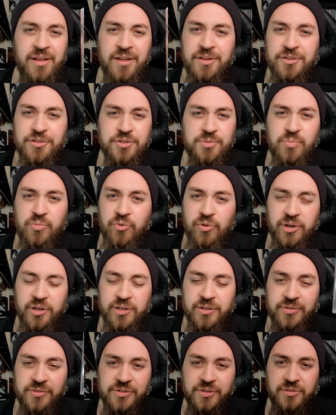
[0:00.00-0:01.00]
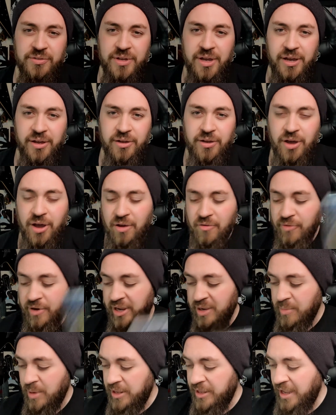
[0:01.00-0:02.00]
It's just brilliant. So yeah, can't
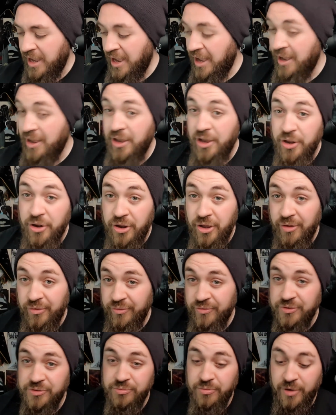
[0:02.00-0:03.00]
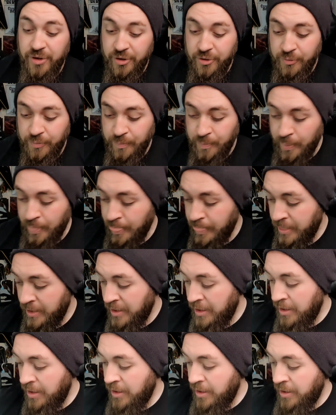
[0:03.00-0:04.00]
recommend that enough as well.
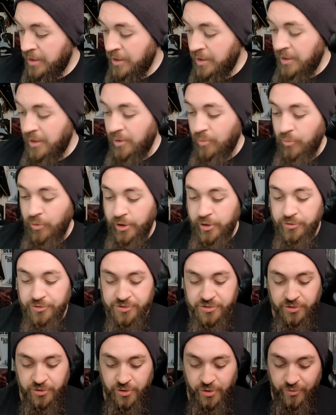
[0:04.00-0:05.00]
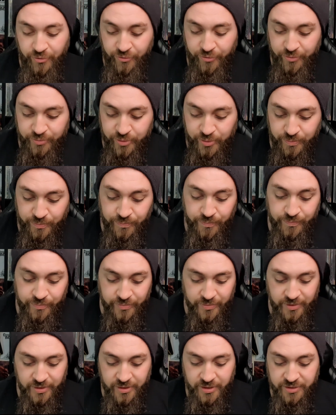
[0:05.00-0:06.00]
And what I also got from them
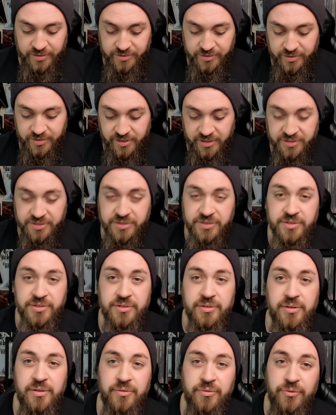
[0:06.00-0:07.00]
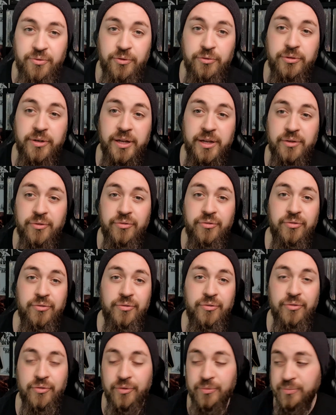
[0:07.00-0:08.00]
is this full length
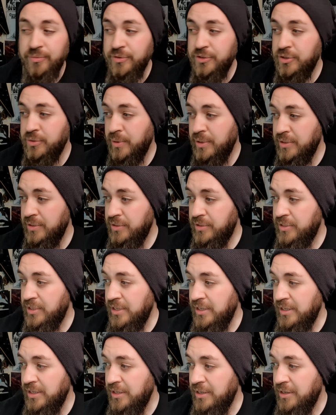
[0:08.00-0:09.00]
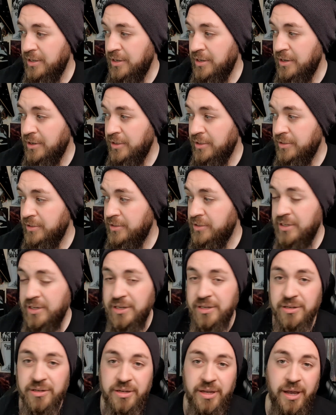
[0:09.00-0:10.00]
from
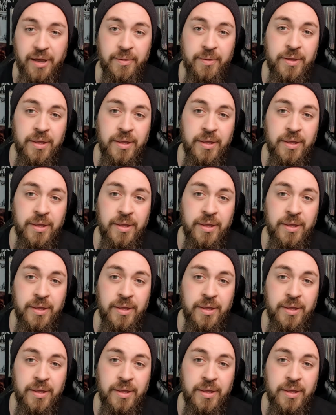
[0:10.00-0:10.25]
2019. Yeah.